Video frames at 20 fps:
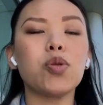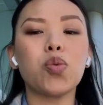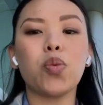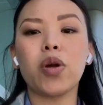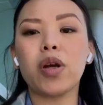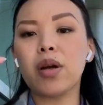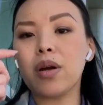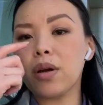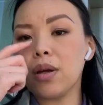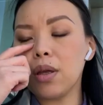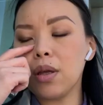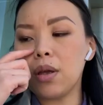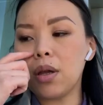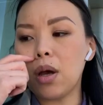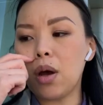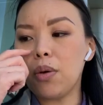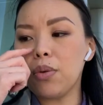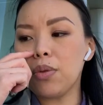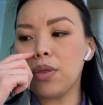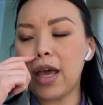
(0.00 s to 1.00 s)
where,
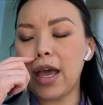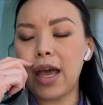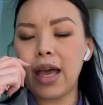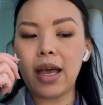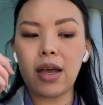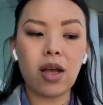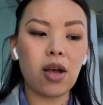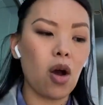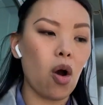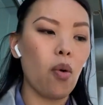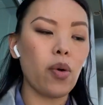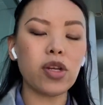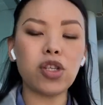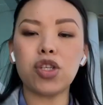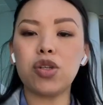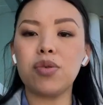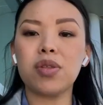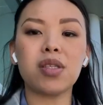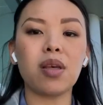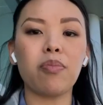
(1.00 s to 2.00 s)
they go and
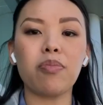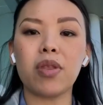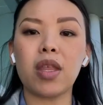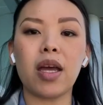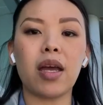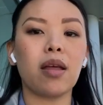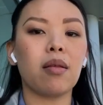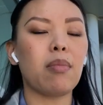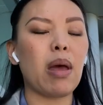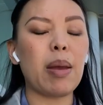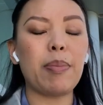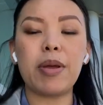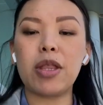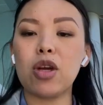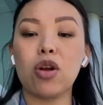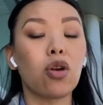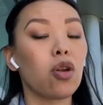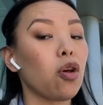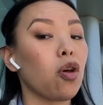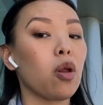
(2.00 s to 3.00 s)
shoot something. Maybe
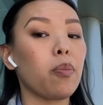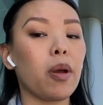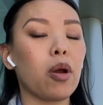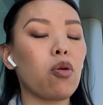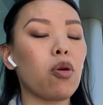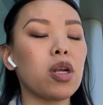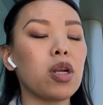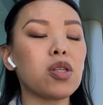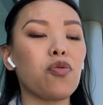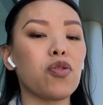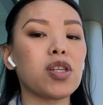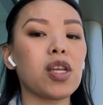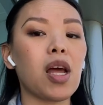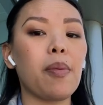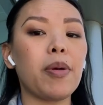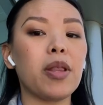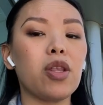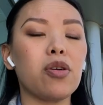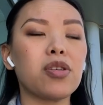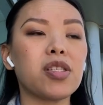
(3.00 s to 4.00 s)
they're a little bit crunched for
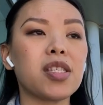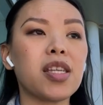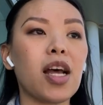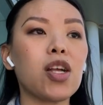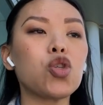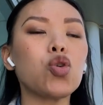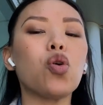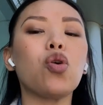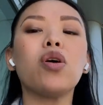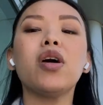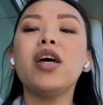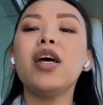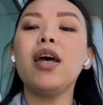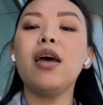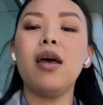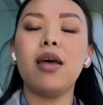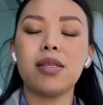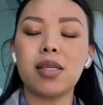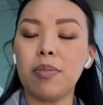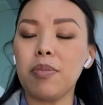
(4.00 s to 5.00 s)
time in their schedule.
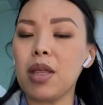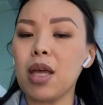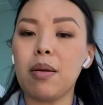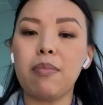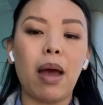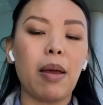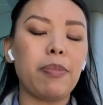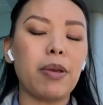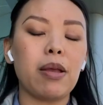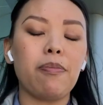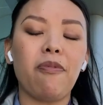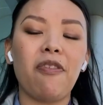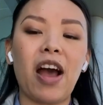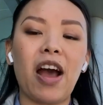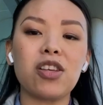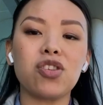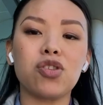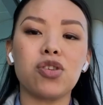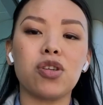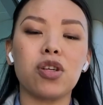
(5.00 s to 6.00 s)
Something might be
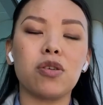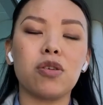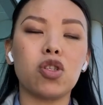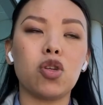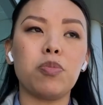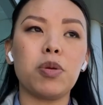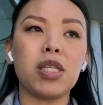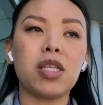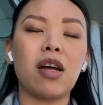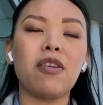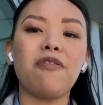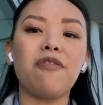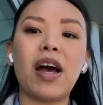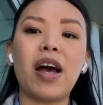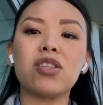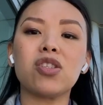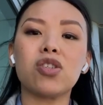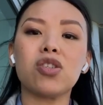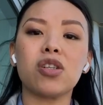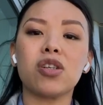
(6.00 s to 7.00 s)
faster to be done
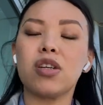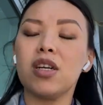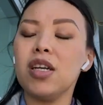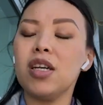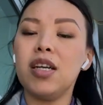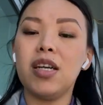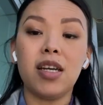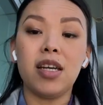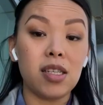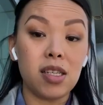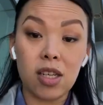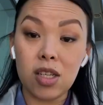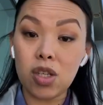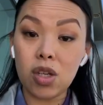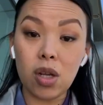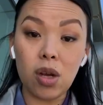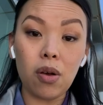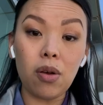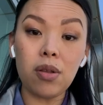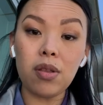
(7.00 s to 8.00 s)
faster in
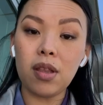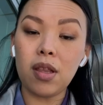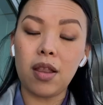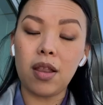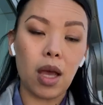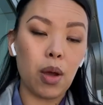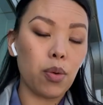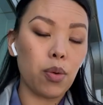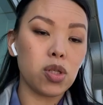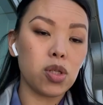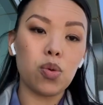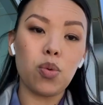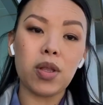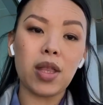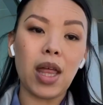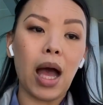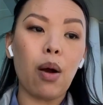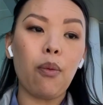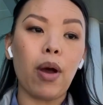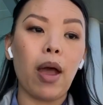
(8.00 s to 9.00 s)
digital, and they will do
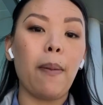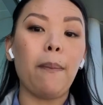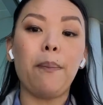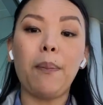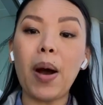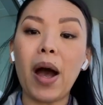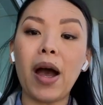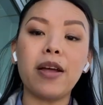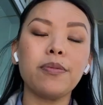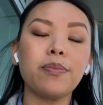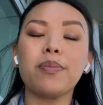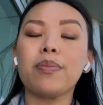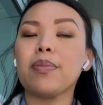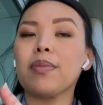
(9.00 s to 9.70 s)
it that way. But